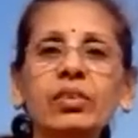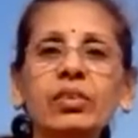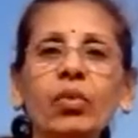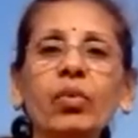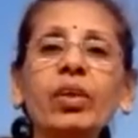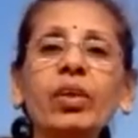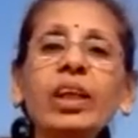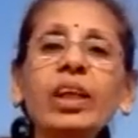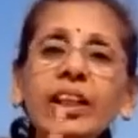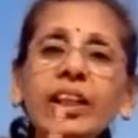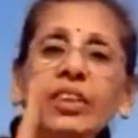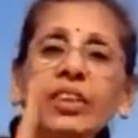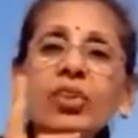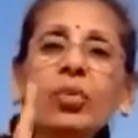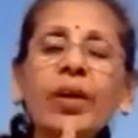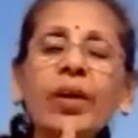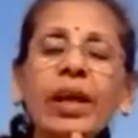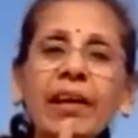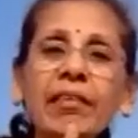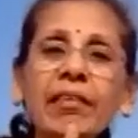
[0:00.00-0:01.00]
Only through
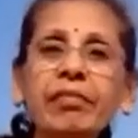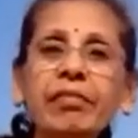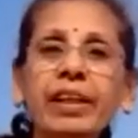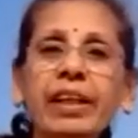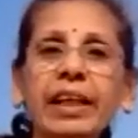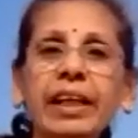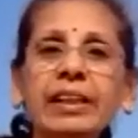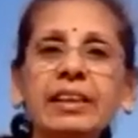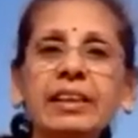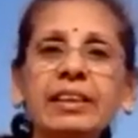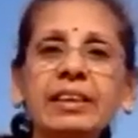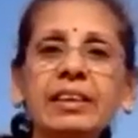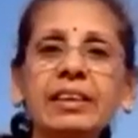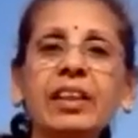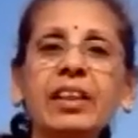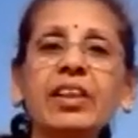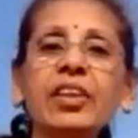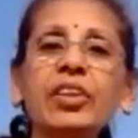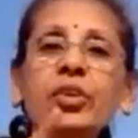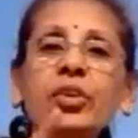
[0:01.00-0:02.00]
inference,
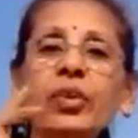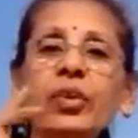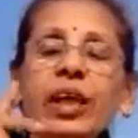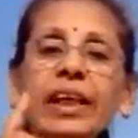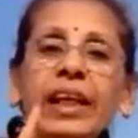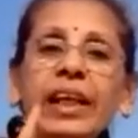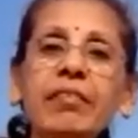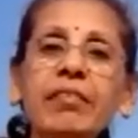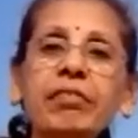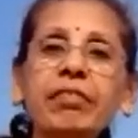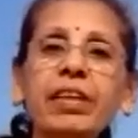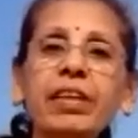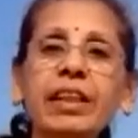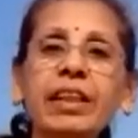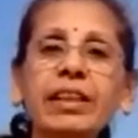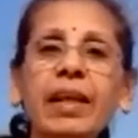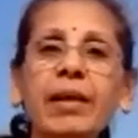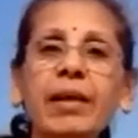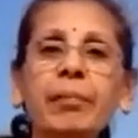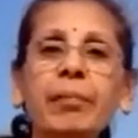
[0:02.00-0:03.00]
you can infer
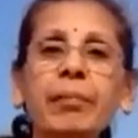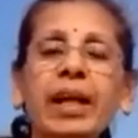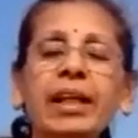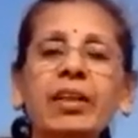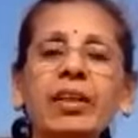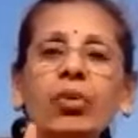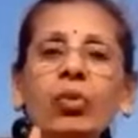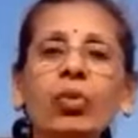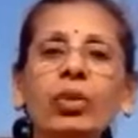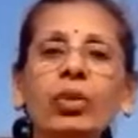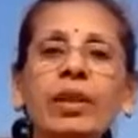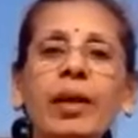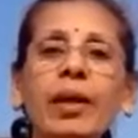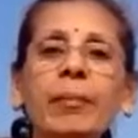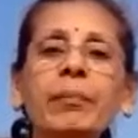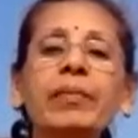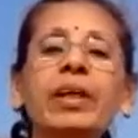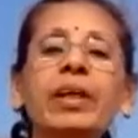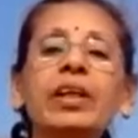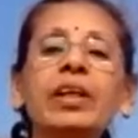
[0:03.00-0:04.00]
them and know
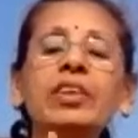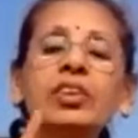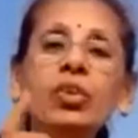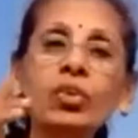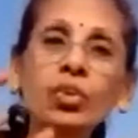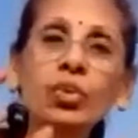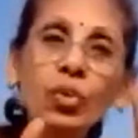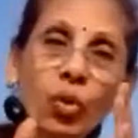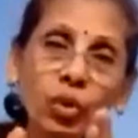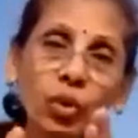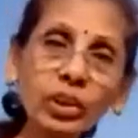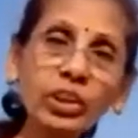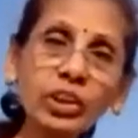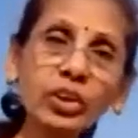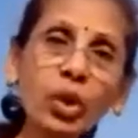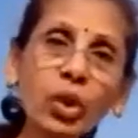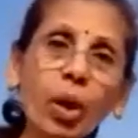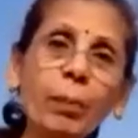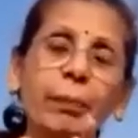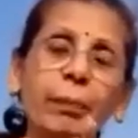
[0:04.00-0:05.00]
them. So those
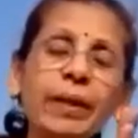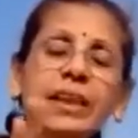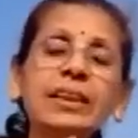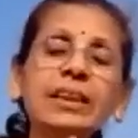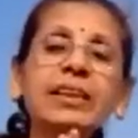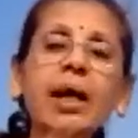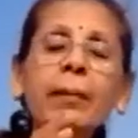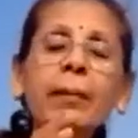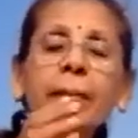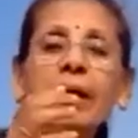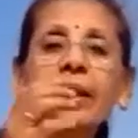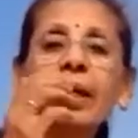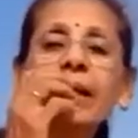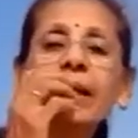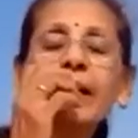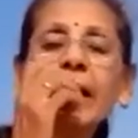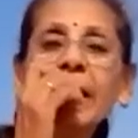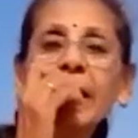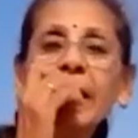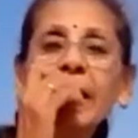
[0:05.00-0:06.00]
topics come under
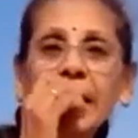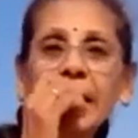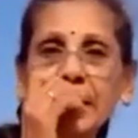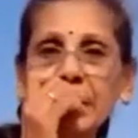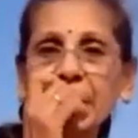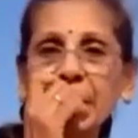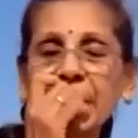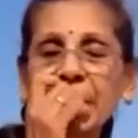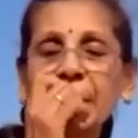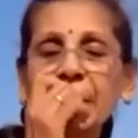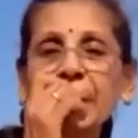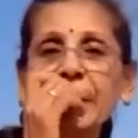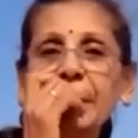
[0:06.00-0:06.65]
Karananuyog.